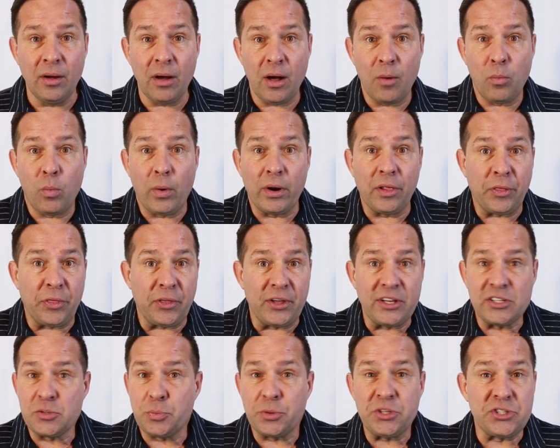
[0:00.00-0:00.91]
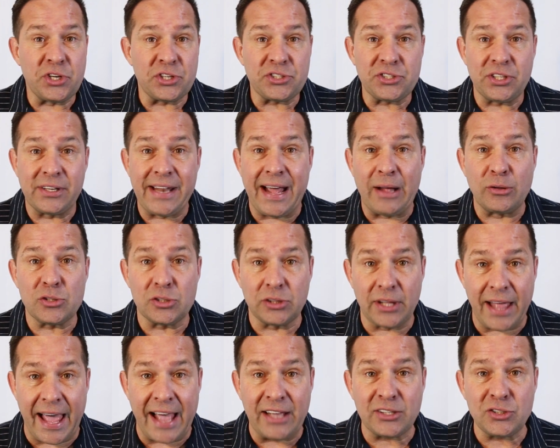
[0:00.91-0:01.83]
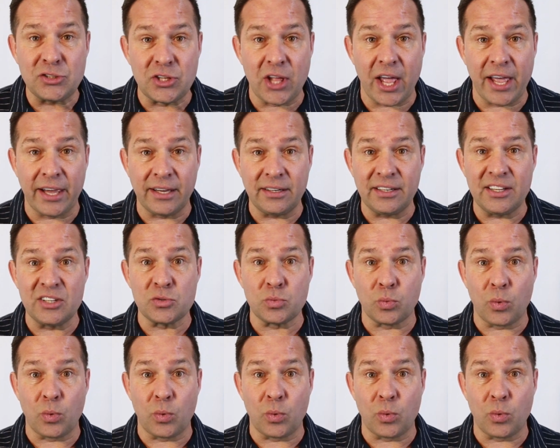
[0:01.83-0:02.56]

One of the things we just announced last night is